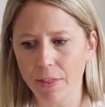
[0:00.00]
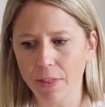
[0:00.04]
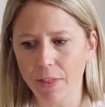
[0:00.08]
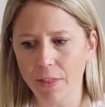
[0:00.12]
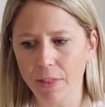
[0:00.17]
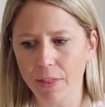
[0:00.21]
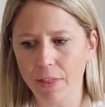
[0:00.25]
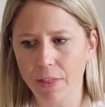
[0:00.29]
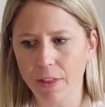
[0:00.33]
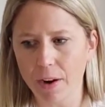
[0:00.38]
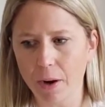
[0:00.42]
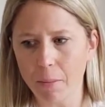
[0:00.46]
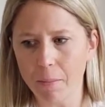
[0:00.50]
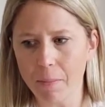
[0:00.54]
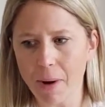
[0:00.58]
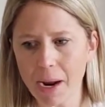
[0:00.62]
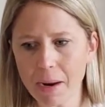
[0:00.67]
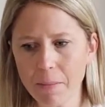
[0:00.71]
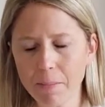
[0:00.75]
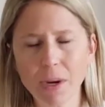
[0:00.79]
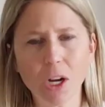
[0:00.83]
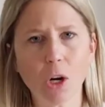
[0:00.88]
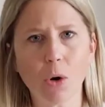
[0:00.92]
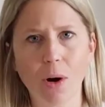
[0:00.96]
there
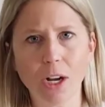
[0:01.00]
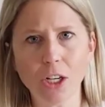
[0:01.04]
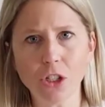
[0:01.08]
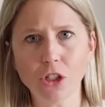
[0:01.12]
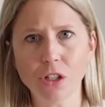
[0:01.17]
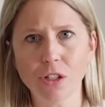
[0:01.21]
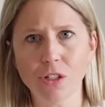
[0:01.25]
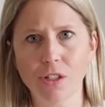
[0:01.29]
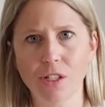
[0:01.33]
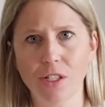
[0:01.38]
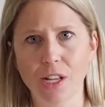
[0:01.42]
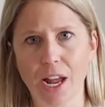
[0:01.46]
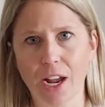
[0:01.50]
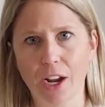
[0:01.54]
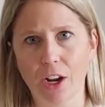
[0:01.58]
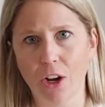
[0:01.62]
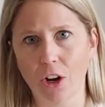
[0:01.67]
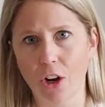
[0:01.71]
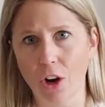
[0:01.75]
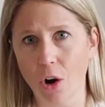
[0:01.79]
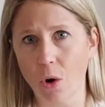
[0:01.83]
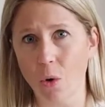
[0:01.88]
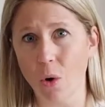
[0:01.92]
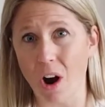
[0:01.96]
might be questions that
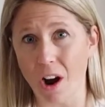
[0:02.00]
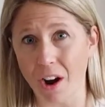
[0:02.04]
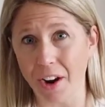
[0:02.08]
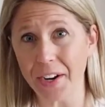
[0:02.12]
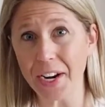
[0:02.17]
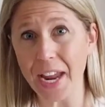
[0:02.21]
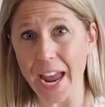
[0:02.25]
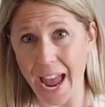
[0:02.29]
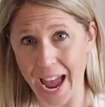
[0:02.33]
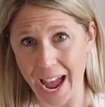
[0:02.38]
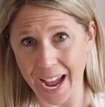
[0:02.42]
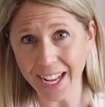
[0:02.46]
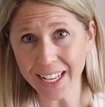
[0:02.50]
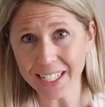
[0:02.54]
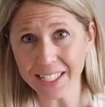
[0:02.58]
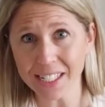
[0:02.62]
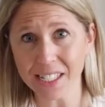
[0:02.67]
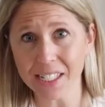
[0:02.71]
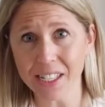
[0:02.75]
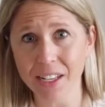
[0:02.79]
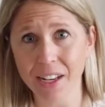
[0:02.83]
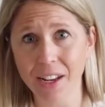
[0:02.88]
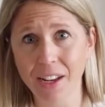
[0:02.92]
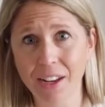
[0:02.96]
go
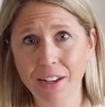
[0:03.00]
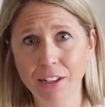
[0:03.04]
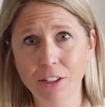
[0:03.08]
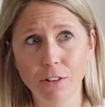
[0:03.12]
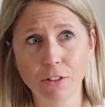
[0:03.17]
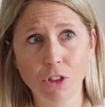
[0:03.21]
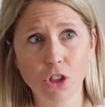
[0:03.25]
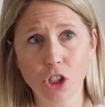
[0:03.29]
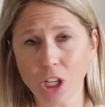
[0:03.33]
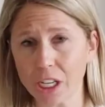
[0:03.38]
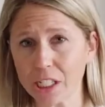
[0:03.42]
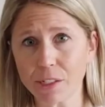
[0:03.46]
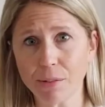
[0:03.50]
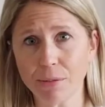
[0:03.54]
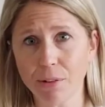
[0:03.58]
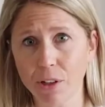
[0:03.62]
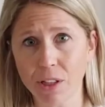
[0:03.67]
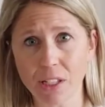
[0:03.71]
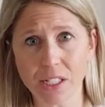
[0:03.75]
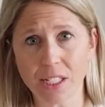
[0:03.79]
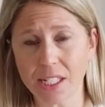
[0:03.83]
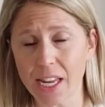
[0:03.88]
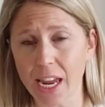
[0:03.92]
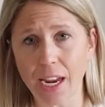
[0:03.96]
unasked just for
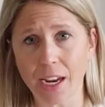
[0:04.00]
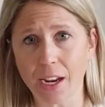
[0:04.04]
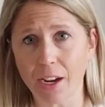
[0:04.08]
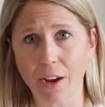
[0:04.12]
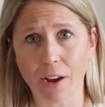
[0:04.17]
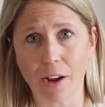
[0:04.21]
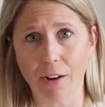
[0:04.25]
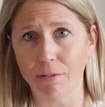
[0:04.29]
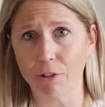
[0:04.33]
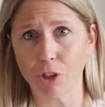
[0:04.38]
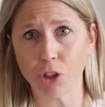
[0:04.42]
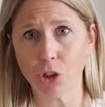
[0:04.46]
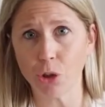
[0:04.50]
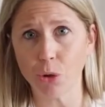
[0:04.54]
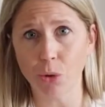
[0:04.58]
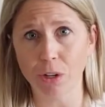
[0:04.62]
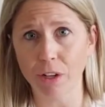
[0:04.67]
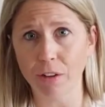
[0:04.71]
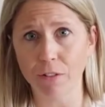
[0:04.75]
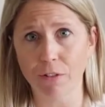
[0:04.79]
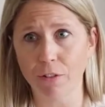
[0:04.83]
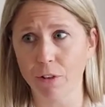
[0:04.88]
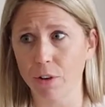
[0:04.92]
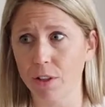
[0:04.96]
the sake of
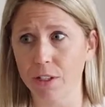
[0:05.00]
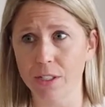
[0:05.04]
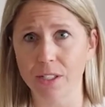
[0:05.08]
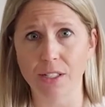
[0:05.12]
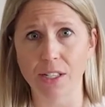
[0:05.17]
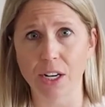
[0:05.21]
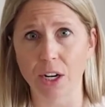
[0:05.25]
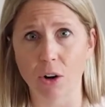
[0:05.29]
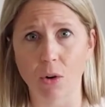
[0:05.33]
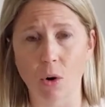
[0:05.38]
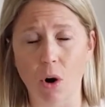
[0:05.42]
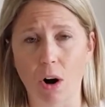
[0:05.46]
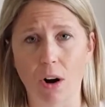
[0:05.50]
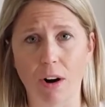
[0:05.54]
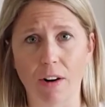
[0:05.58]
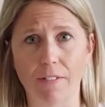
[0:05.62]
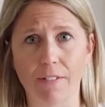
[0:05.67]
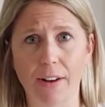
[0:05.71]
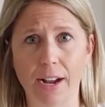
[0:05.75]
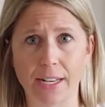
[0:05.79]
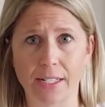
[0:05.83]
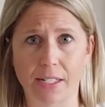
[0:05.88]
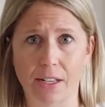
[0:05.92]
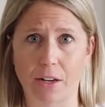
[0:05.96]
shooting for the 0
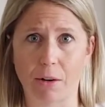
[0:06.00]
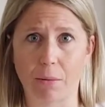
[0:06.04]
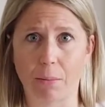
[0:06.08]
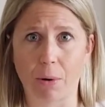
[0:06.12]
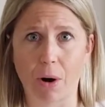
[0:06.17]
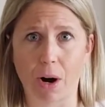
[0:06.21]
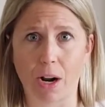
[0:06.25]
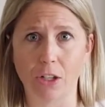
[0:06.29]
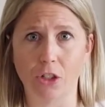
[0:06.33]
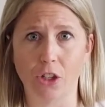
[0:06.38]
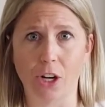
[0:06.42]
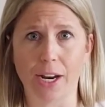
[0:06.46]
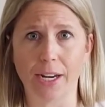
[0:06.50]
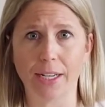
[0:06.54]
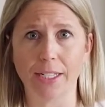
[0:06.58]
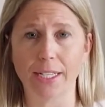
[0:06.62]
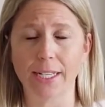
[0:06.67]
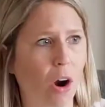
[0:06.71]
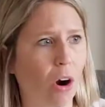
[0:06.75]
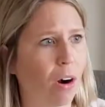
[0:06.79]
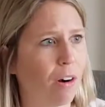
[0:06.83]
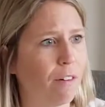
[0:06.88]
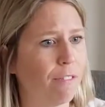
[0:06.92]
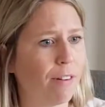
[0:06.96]
RFIs on a project.
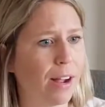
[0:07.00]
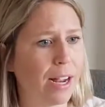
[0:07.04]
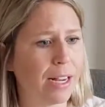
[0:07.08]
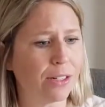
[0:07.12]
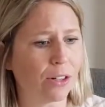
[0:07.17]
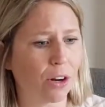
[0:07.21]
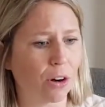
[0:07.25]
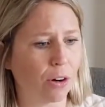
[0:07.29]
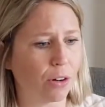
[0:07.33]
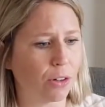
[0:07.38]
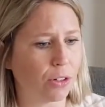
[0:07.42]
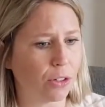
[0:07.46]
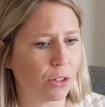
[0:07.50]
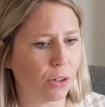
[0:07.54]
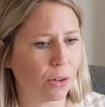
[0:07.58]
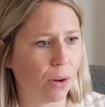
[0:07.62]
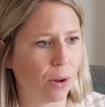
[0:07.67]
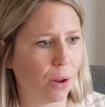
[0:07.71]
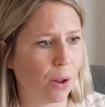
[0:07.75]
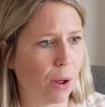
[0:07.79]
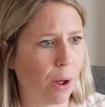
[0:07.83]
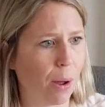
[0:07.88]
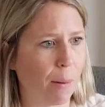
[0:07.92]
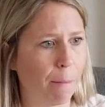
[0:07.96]
RFIs aren't a